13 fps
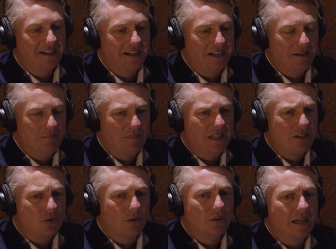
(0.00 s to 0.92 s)
Um,
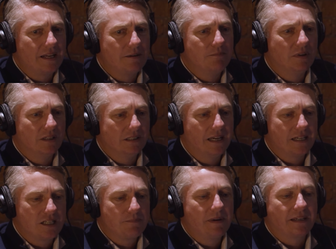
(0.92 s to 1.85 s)
and so a lot of a
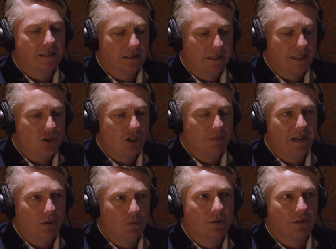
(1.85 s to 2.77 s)
lot of speculation
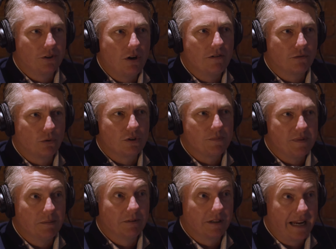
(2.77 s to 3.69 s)
about will the golf course
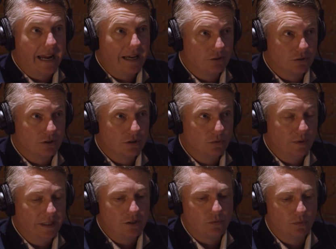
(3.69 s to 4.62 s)
be able to handle two
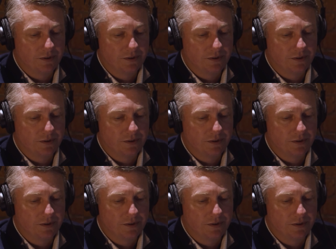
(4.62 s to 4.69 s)
weeks?